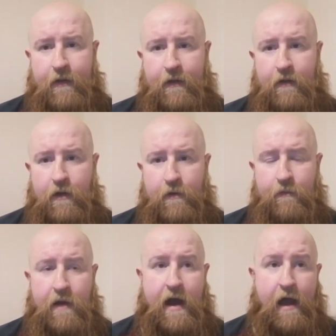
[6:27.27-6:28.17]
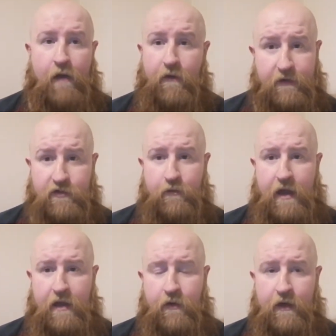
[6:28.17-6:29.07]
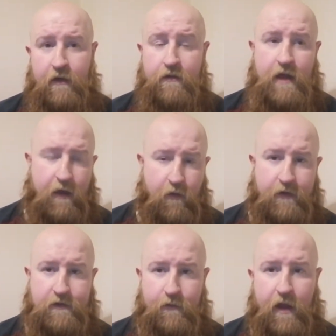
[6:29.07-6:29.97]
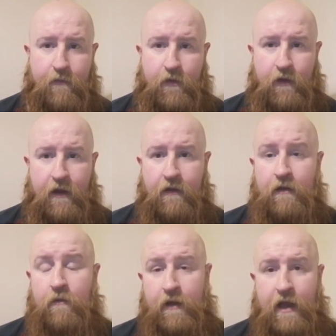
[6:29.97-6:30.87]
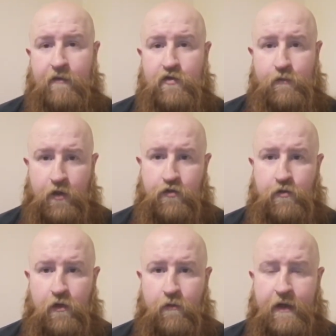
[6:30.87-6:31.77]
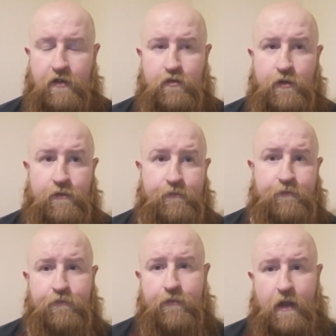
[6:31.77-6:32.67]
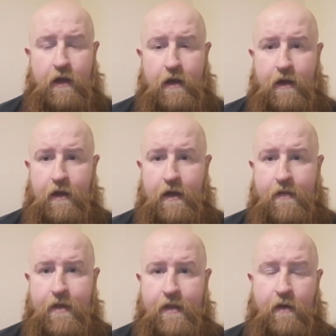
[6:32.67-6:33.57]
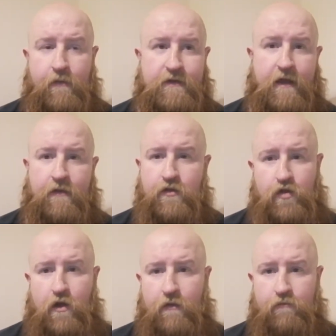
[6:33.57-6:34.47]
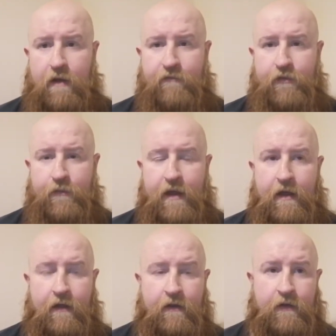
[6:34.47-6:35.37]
Um, I wanted to make money. They wanted to make money. We came to a mutual arrangement, uh, and then that was it. It just sort of ran from there.